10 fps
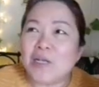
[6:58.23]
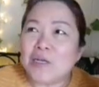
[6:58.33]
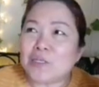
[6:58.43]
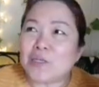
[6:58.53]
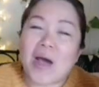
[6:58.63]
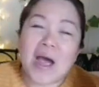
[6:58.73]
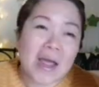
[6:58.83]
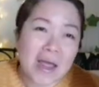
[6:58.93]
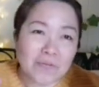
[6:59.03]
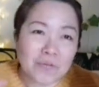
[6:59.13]
So I
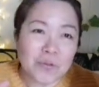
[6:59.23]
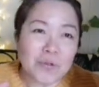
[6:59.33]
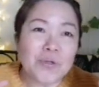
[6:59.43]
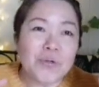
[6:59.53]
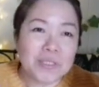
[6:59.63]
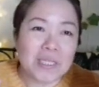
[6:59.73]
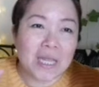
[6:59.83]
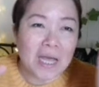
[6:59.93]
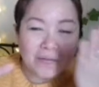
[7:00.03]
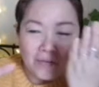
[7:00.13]
have to use a
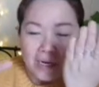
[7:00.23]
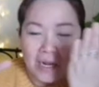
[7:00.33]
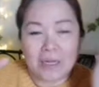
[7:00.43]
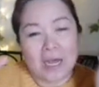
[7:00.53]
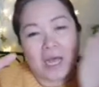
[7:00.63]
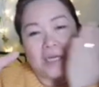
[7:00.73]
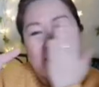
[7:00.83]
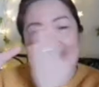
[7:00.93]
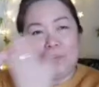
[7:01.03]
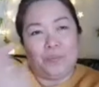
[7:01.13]
knife and I cut
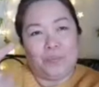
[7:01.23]
them.